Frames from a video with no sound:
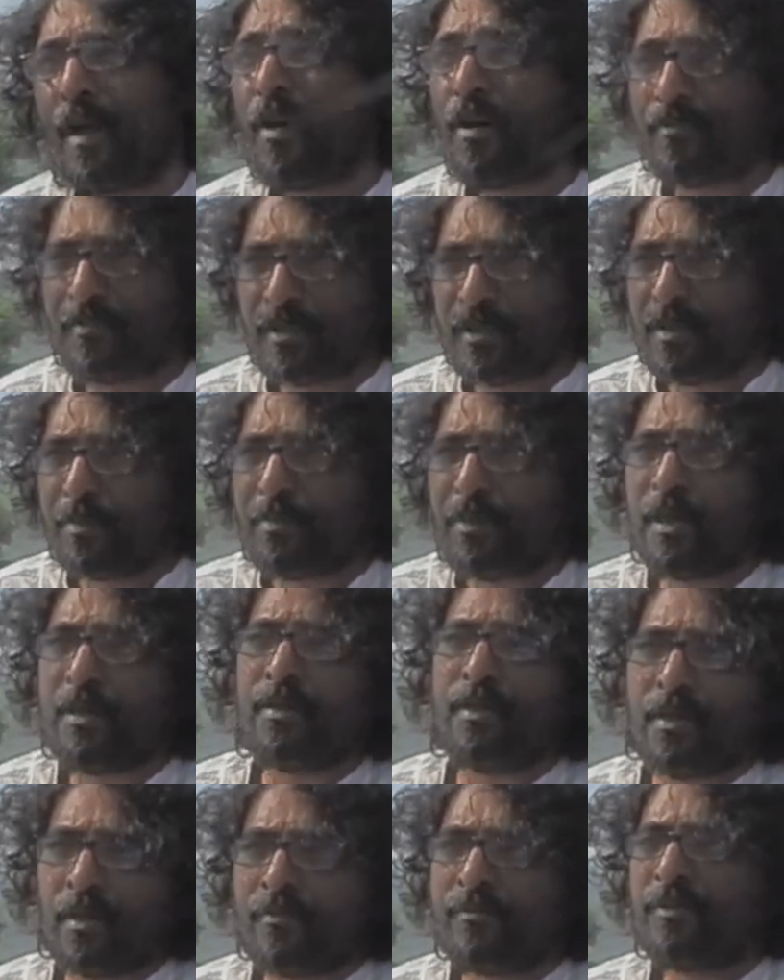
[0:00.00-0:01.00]
After the
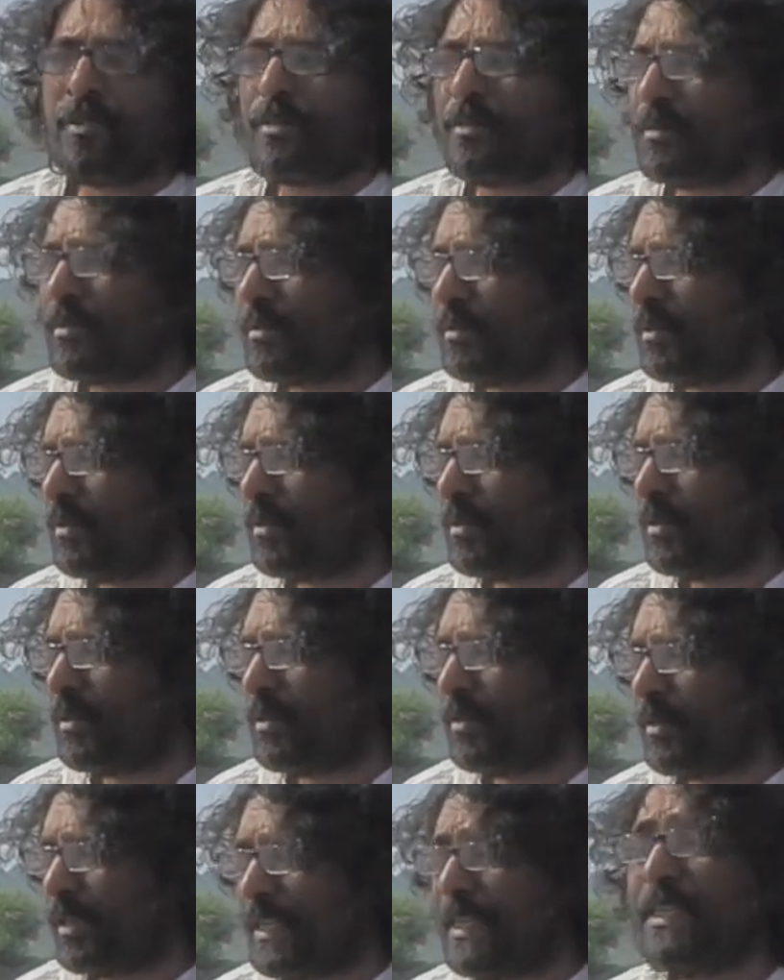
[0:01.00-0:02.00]
burn, after
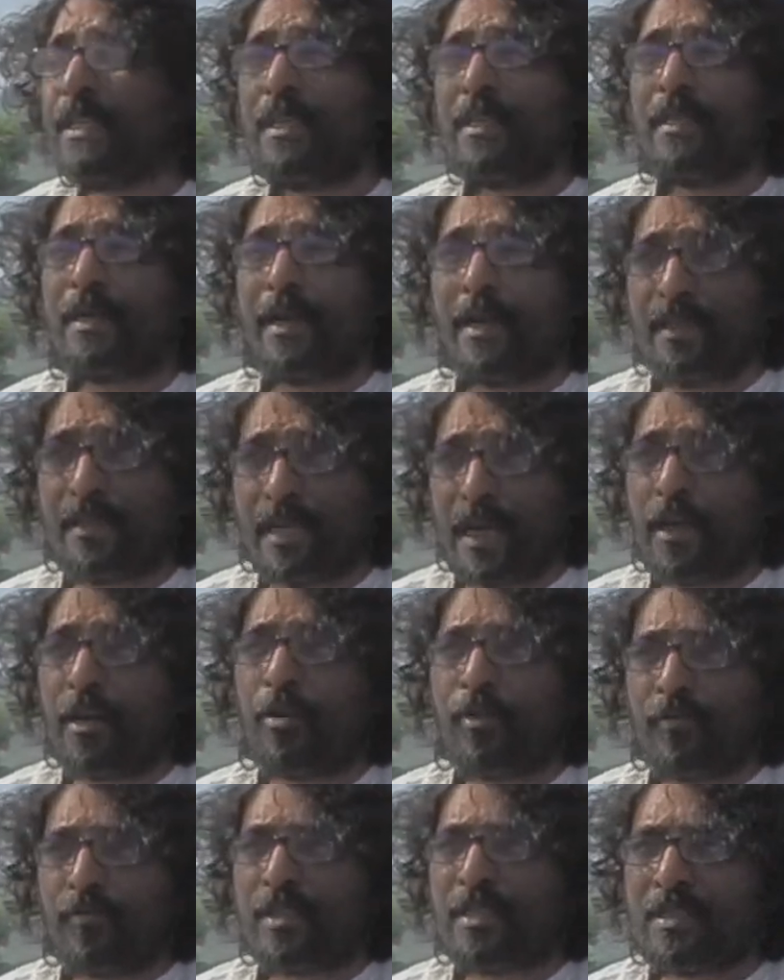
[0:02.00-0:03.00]
uh, reading and
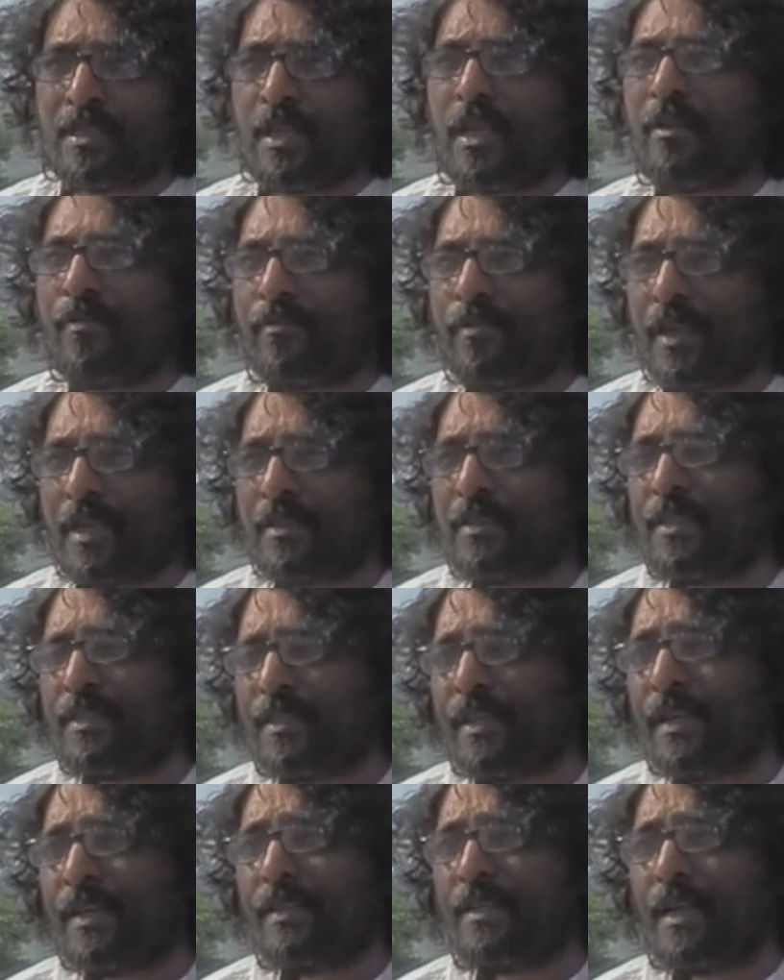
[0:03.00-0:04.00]
dialogue itself,
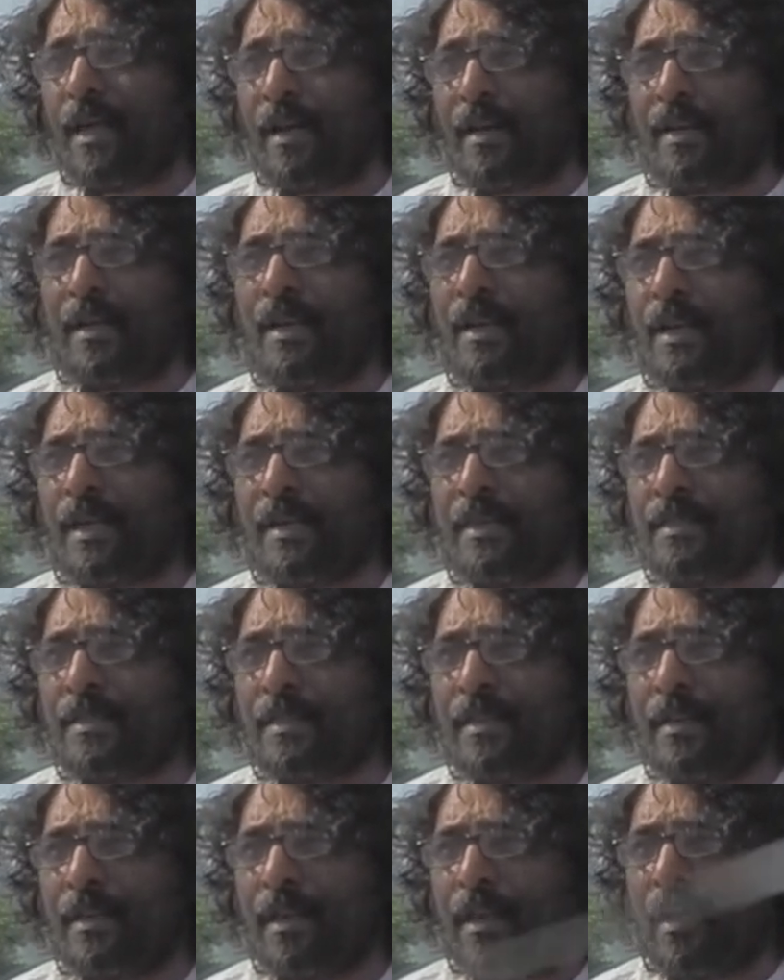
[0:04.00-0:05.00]
exercise, I
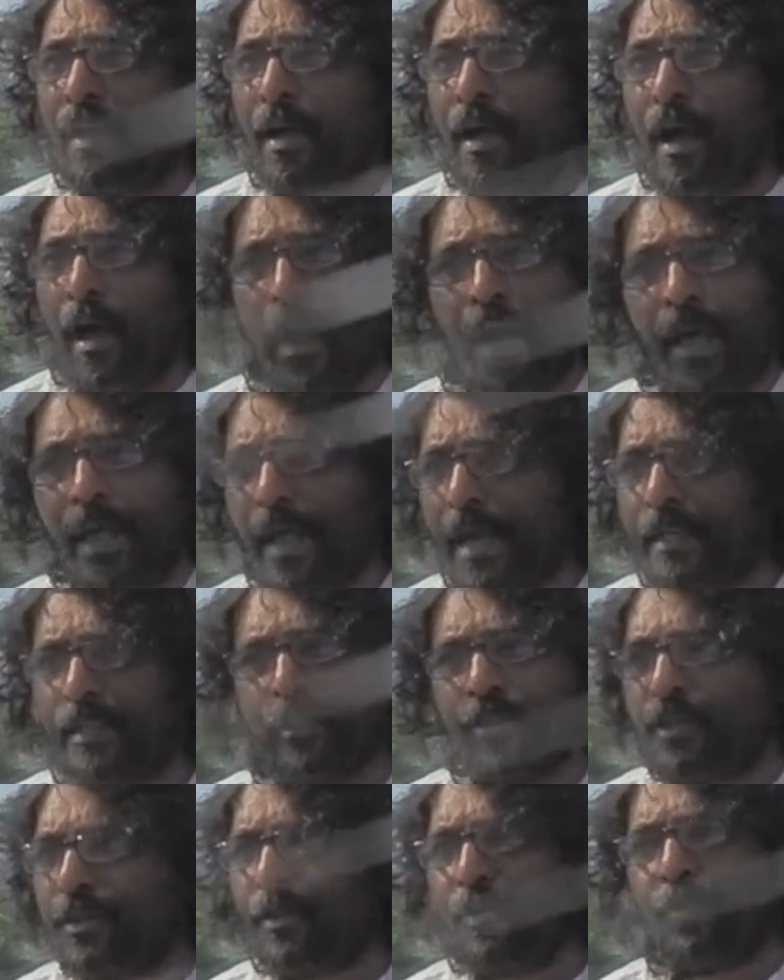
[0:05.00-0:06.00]
realized I
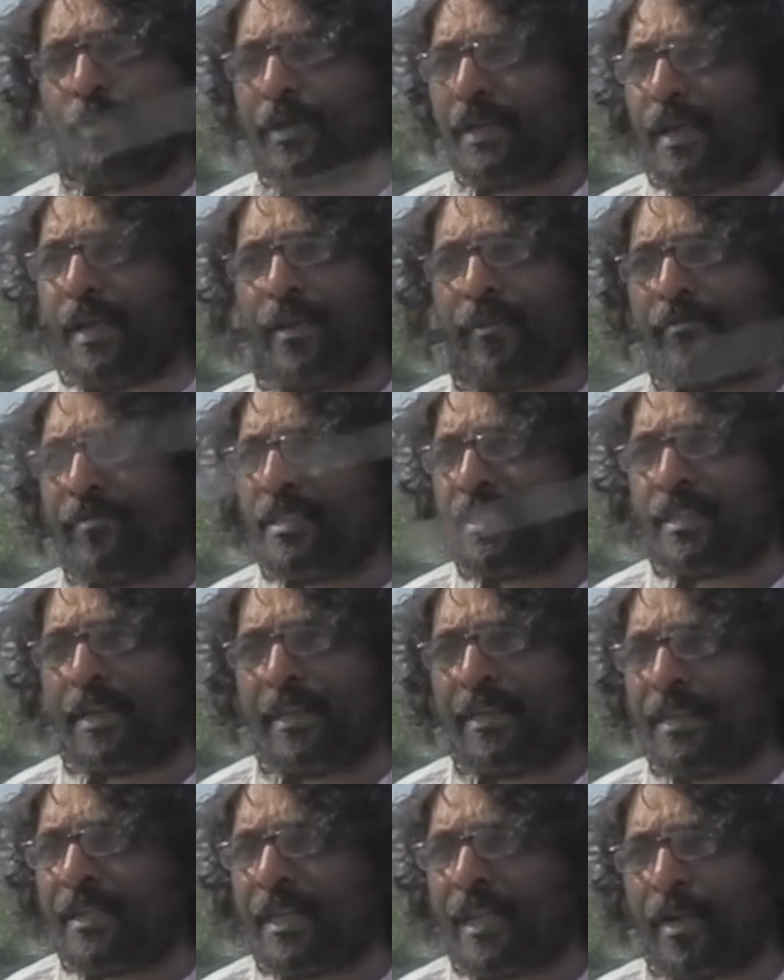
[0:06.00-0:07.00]
actually don't care which
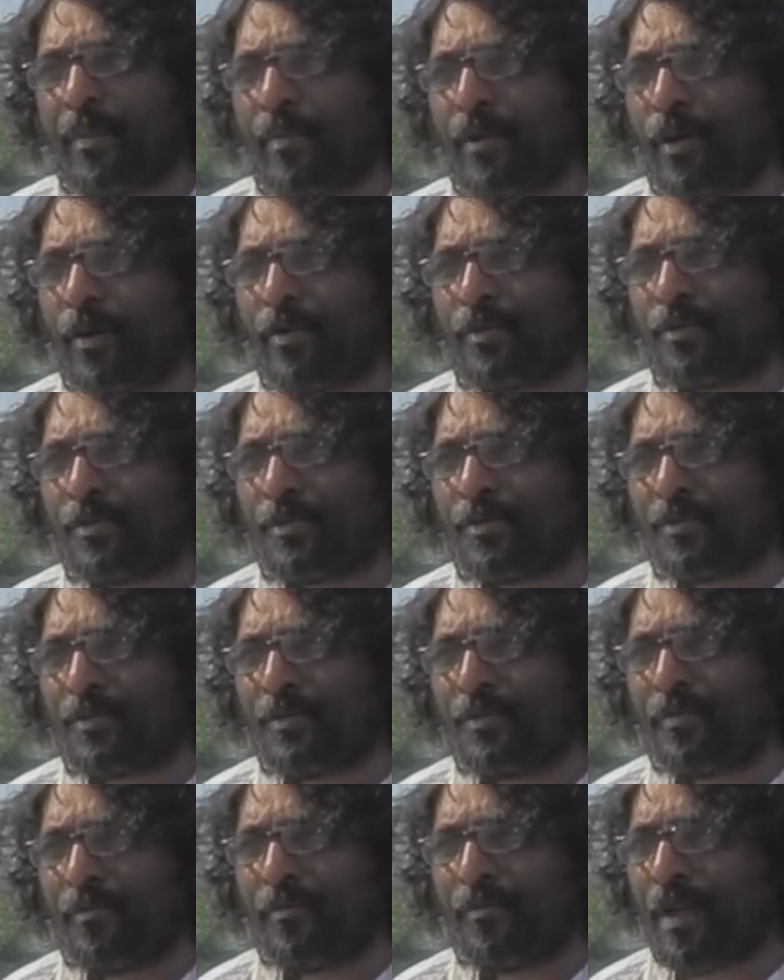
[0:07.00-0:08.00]
country I belong
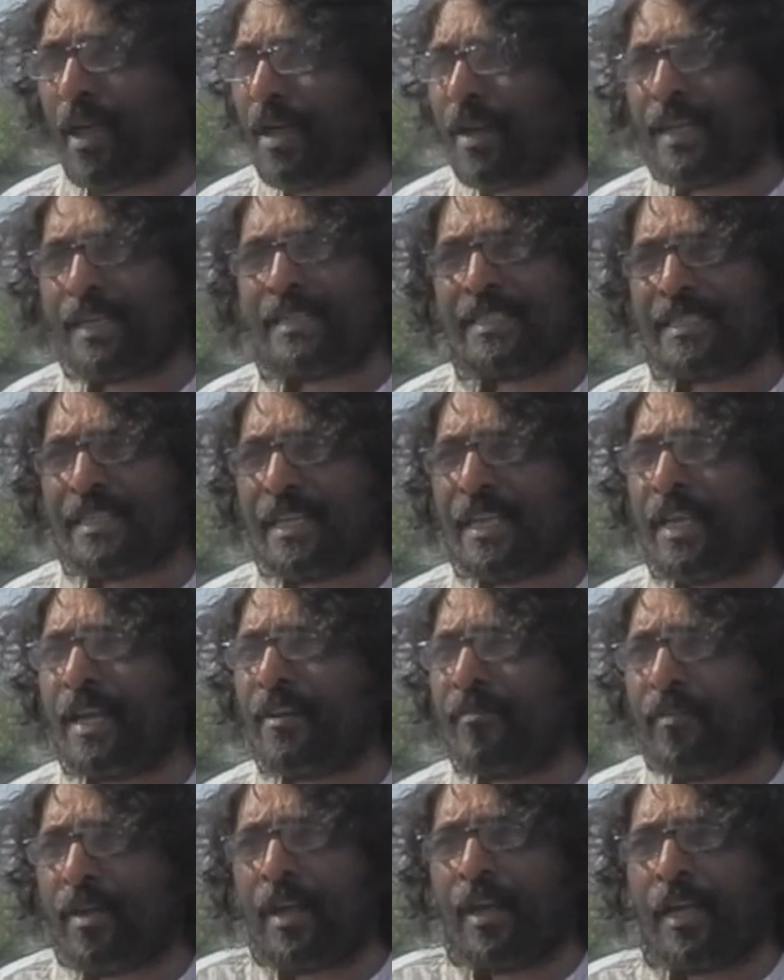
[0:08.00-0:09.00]
to, where I stay
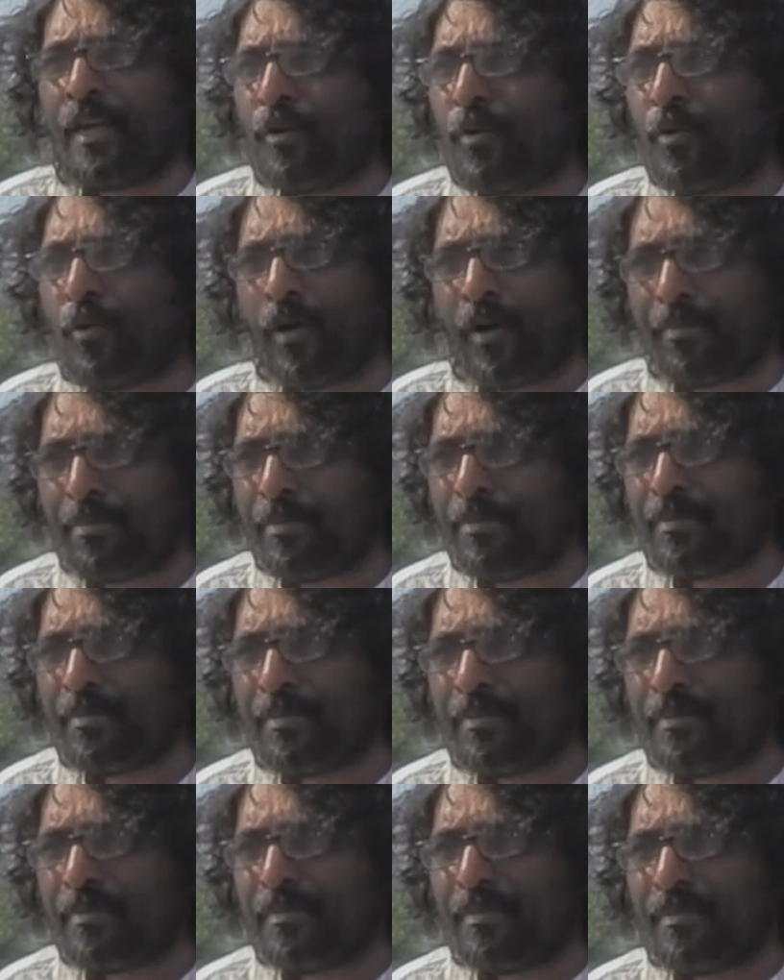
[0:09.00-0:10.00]
and where I grow up.
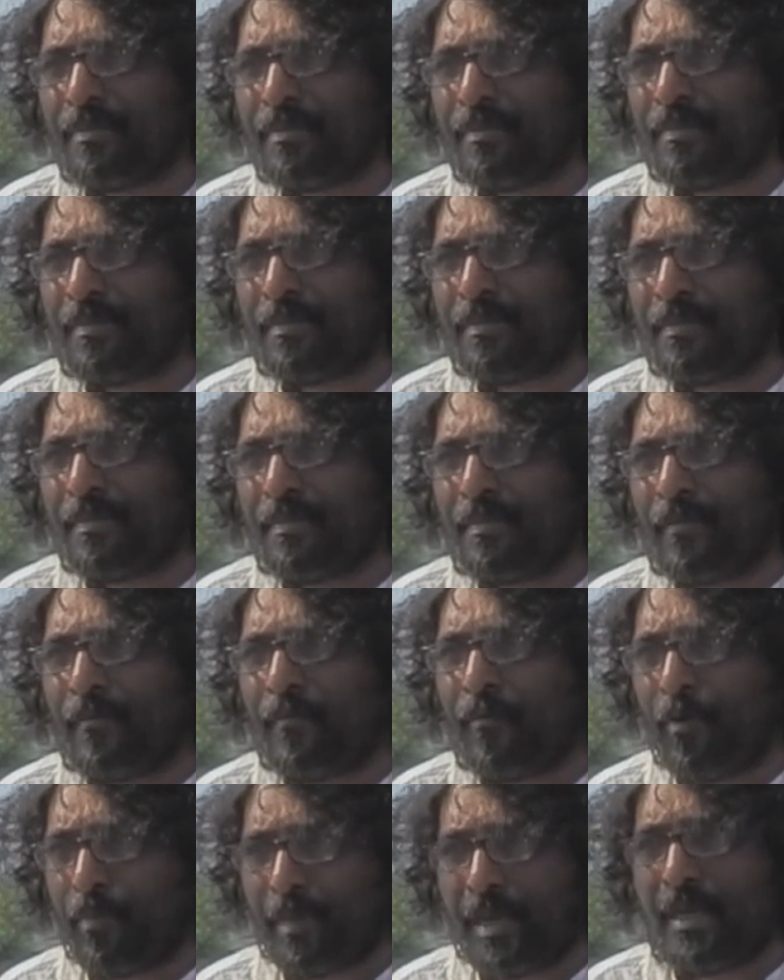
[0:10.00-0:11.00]

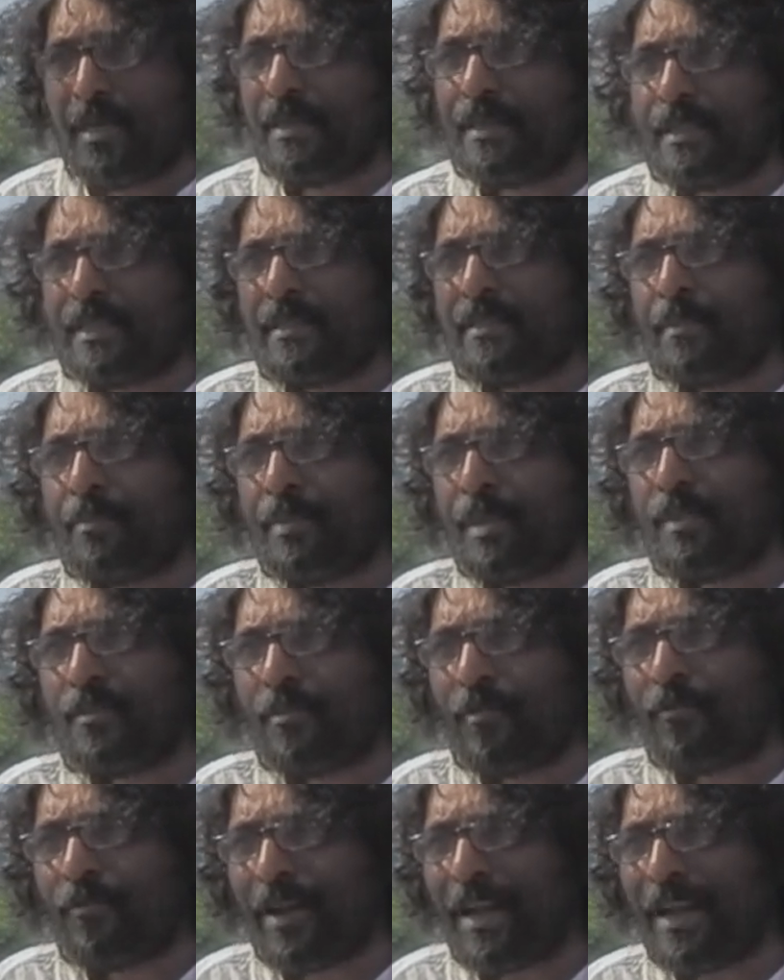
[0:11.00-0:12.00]
For me, it is a
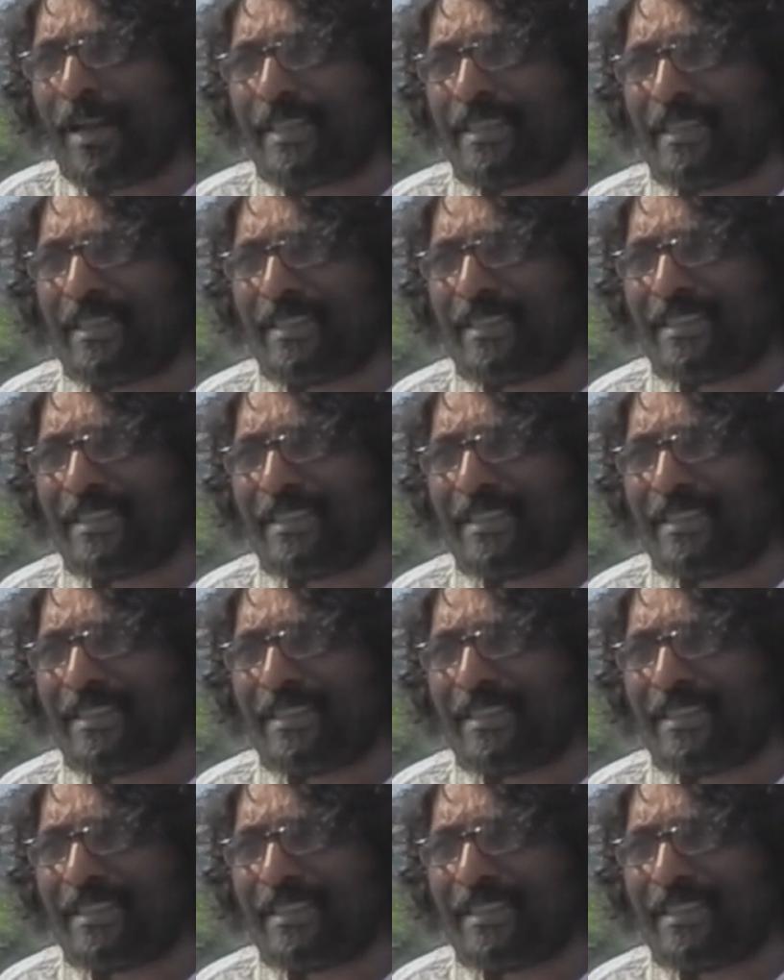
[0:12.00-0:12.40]
piece of land.